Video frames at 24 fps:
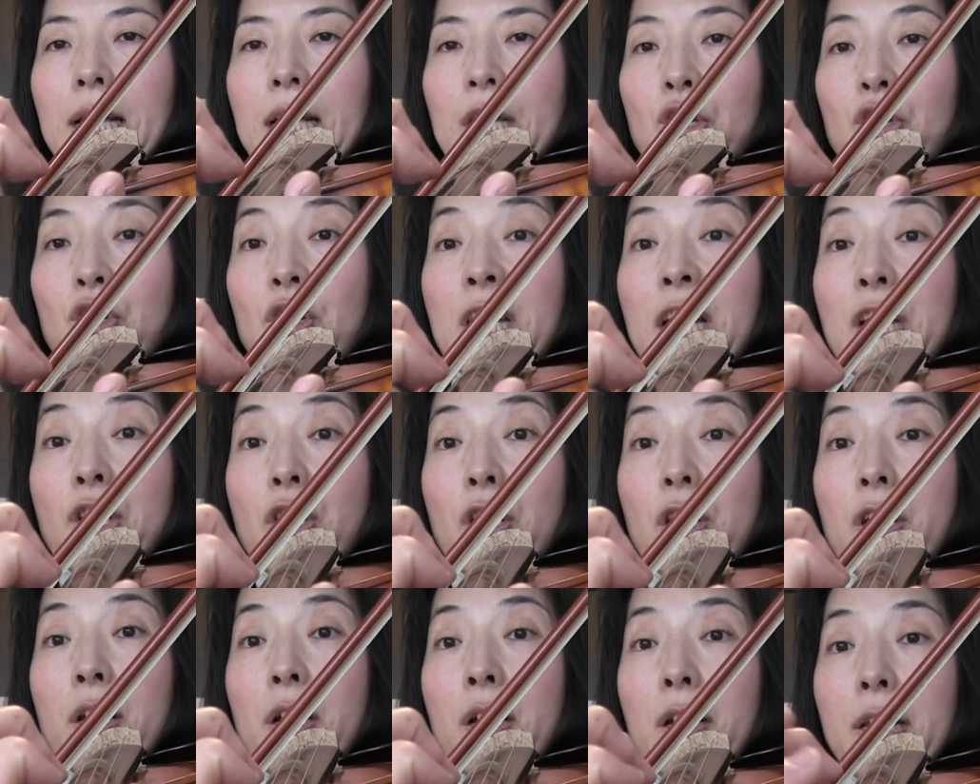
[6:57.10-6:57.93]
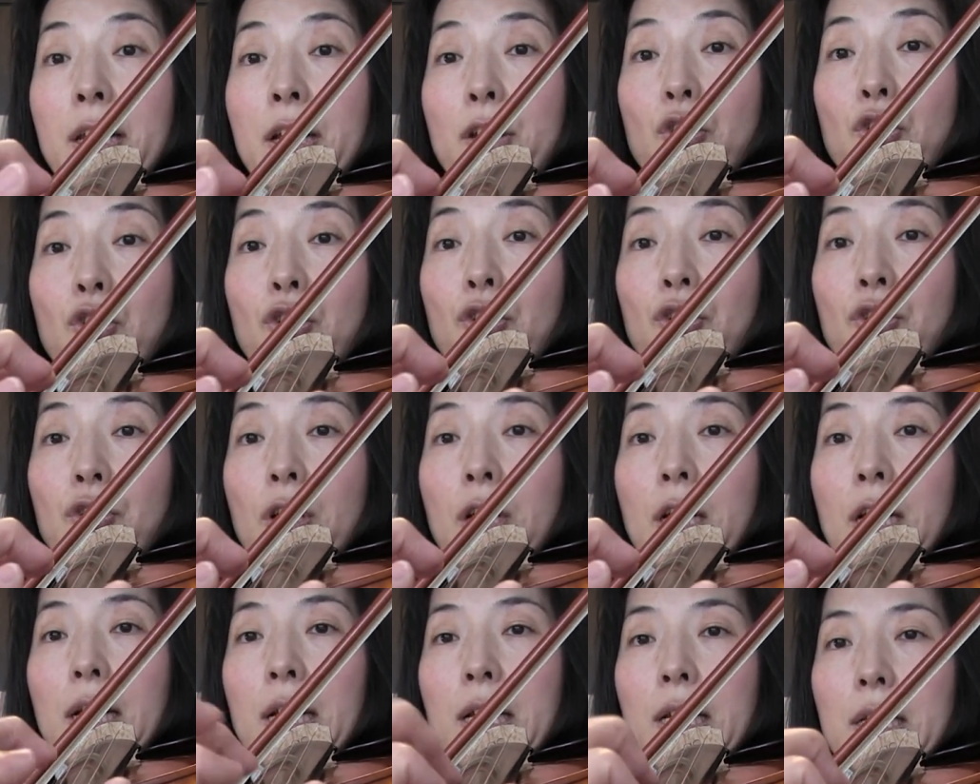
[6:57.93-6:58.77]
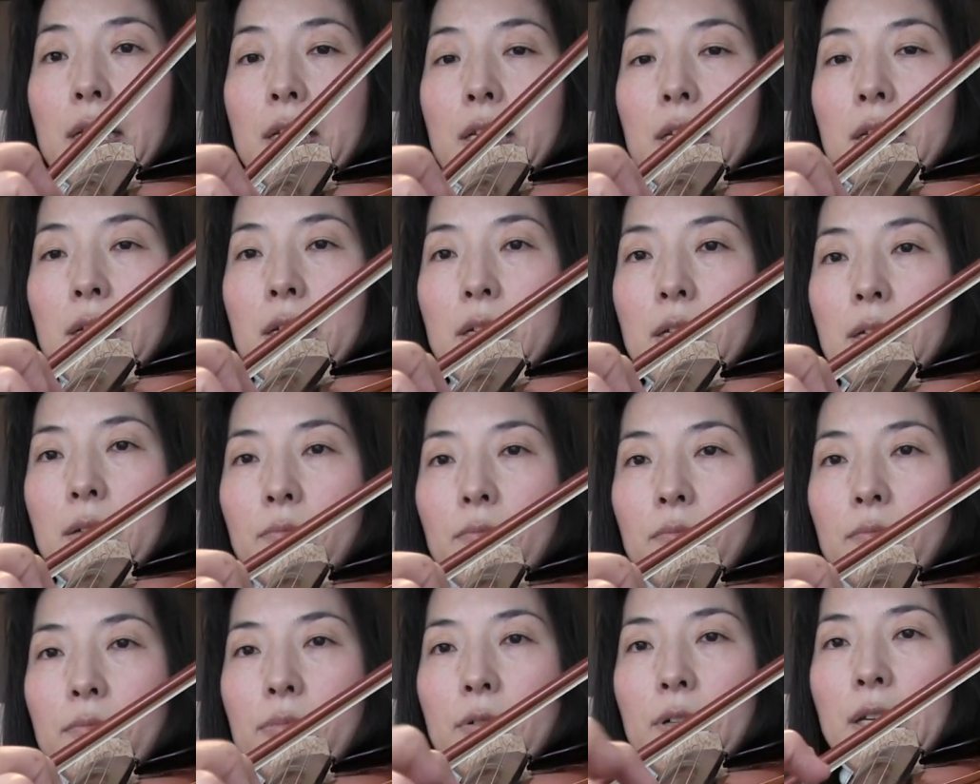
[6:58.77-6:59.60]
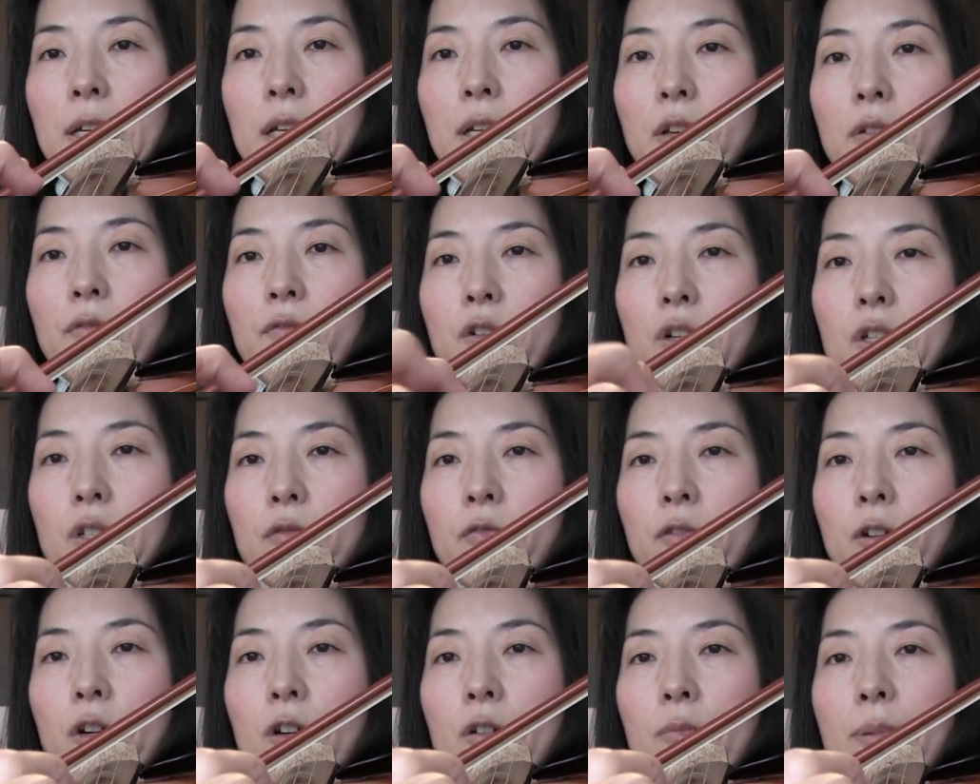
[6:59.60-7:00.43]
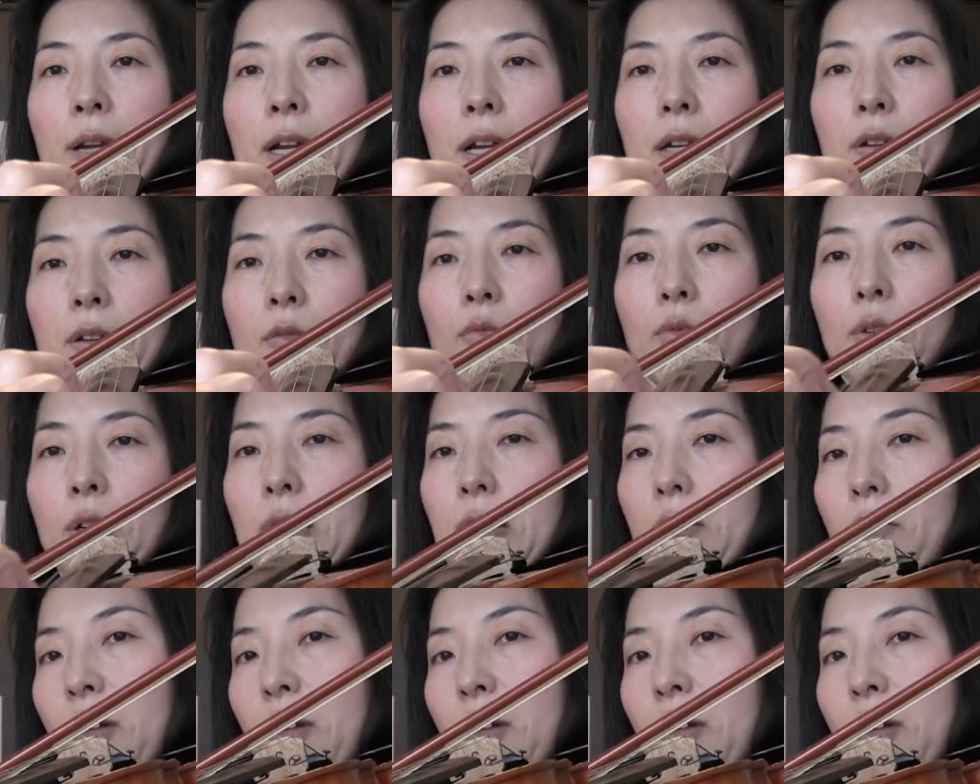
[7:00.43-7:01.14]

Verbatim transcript: As soon as you're done, then neutralize, bringing your first finger back where